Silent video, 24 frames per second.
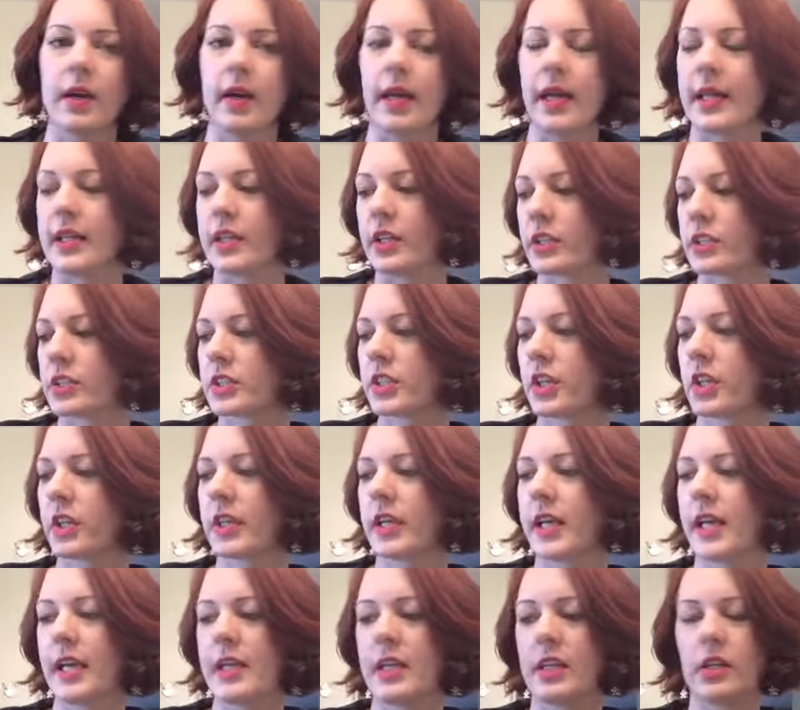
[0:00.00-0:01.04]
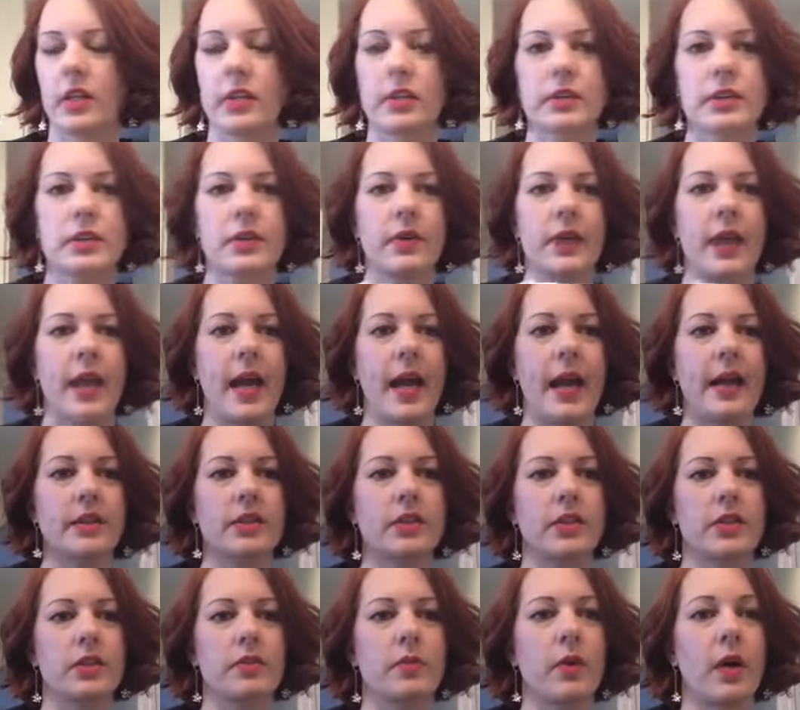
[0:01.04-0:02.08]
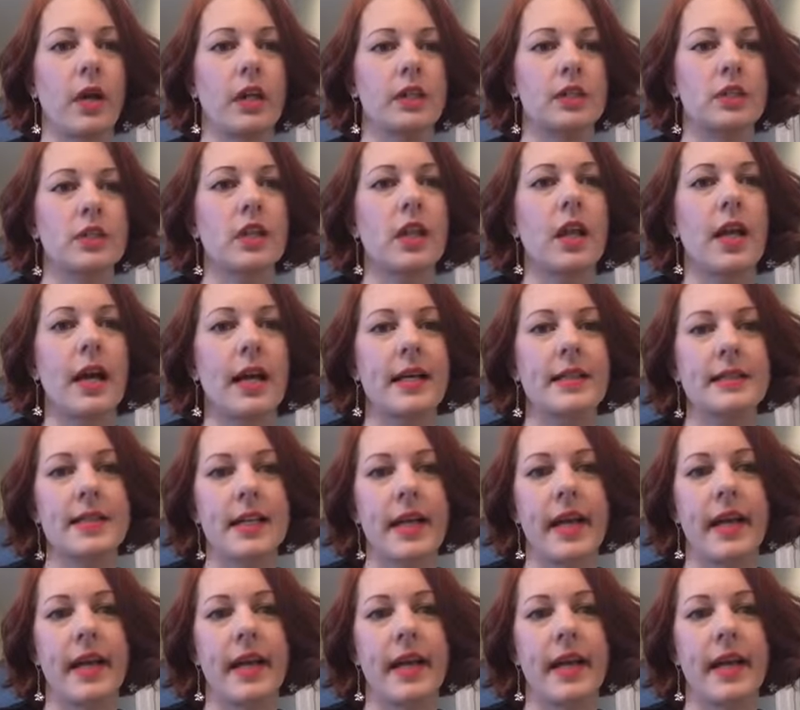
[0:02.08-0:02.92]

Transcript: In your starter kit, you also had your washcloths,